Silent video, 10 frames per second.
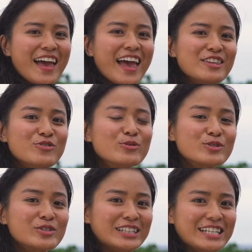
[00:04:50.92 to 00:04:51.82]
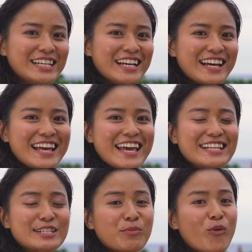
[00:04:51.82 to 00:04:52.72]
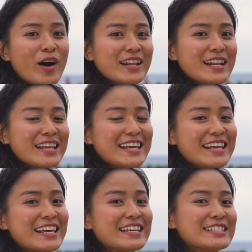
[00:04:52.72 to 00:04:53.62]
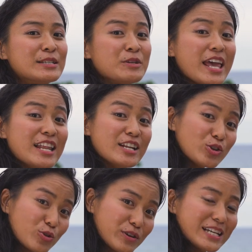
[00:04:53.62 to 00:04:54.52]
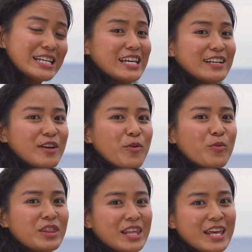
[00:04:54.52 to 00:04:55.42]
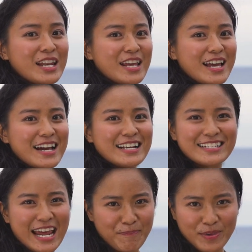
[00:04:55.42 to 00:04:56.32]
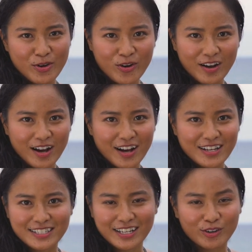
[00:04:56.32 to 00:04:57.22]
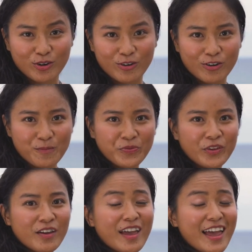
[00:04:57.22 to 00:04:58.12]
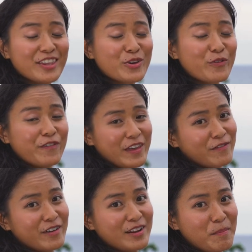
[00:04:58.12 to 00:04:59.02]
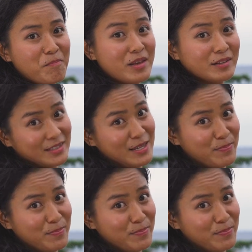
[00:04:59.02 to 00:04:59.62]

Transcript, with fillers: and usually it's what is an ingredient within tapioca, sago, and your favorite milk tea